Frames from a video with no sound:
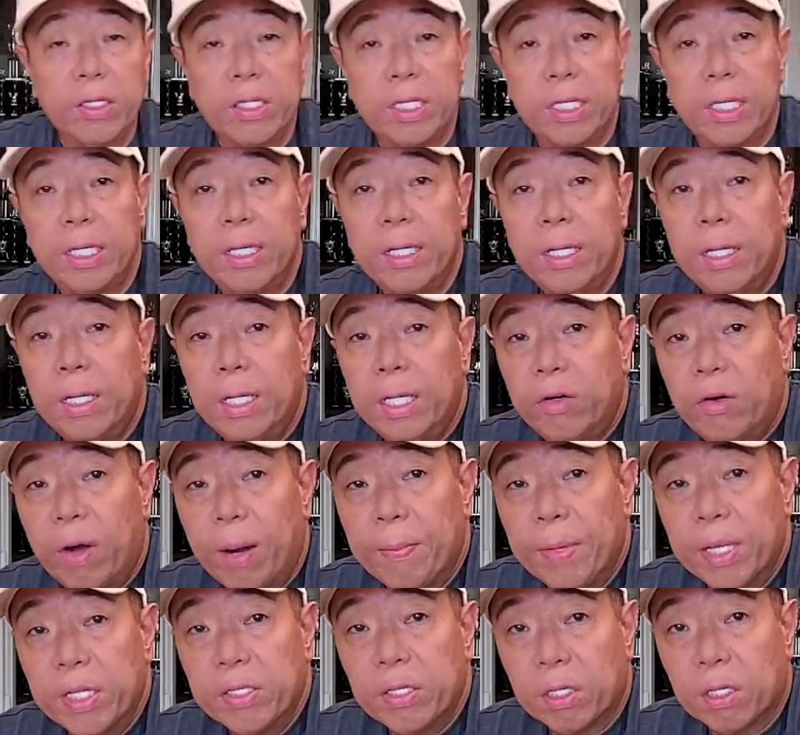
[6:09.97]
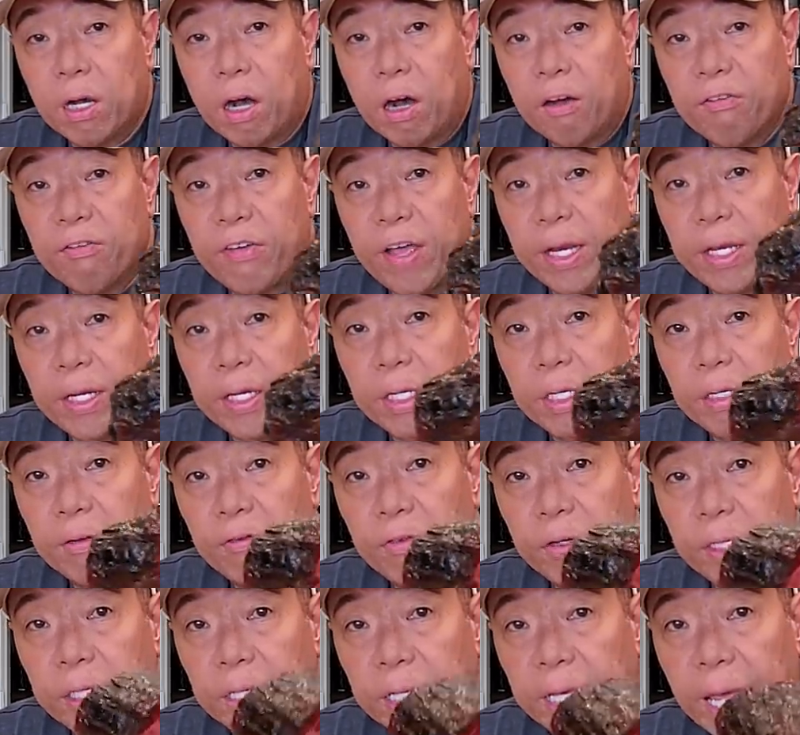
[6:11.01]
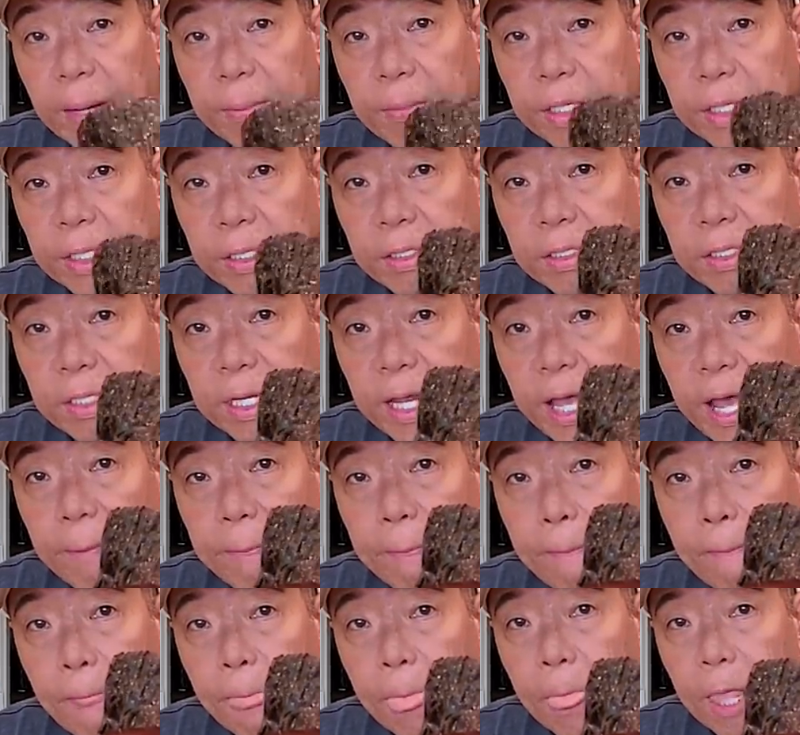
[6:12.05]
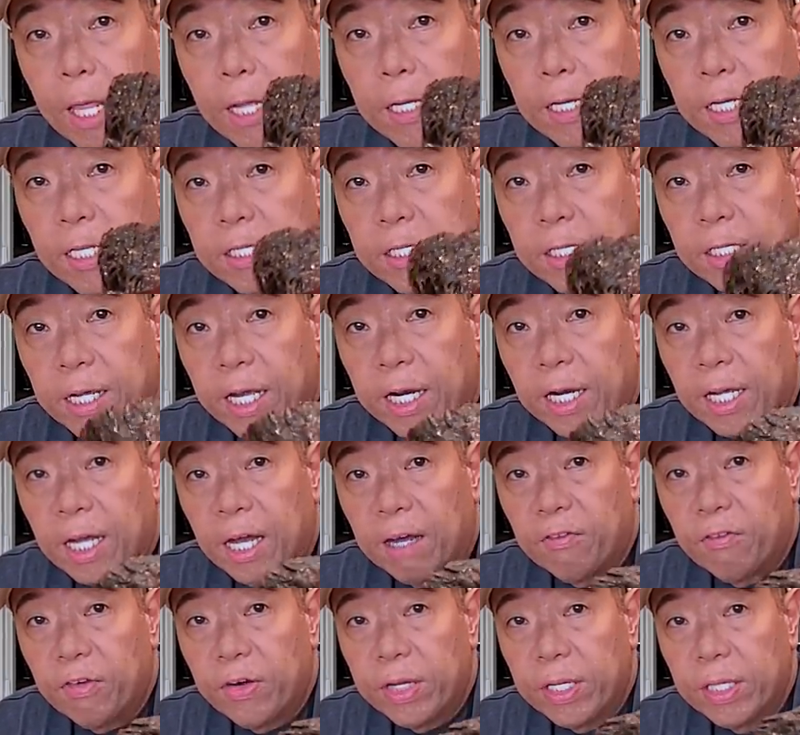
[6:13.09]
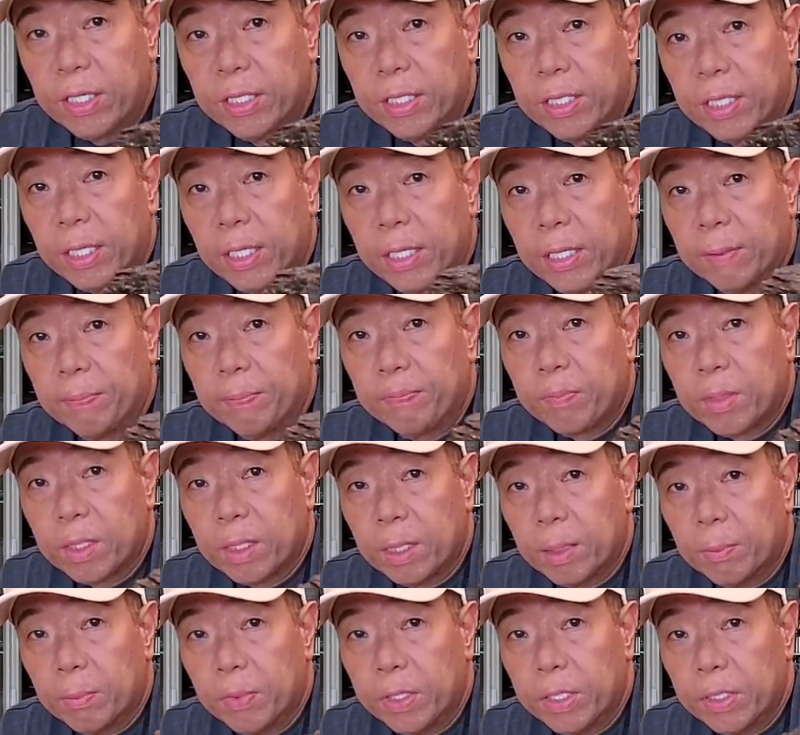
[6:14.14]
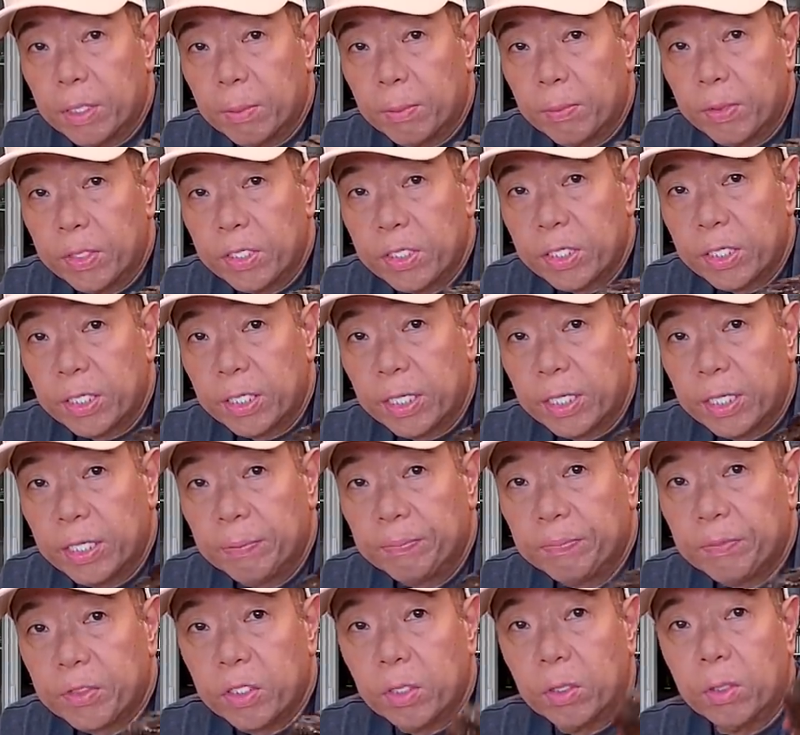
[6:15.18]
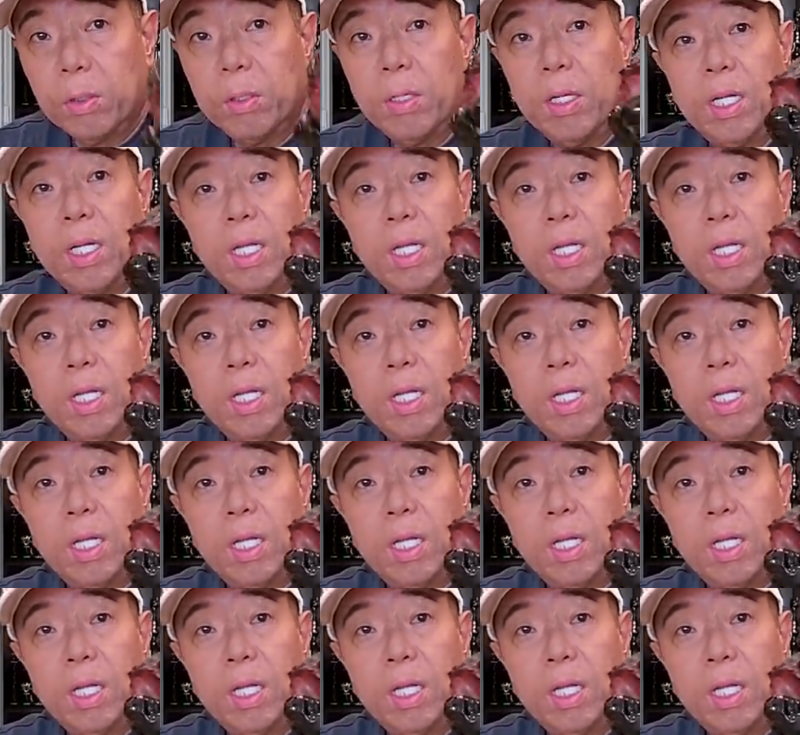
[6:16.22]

see remnants of the caul fat here. Hopefully the camera can see that. It's kind of covering the, the, the brisket here. So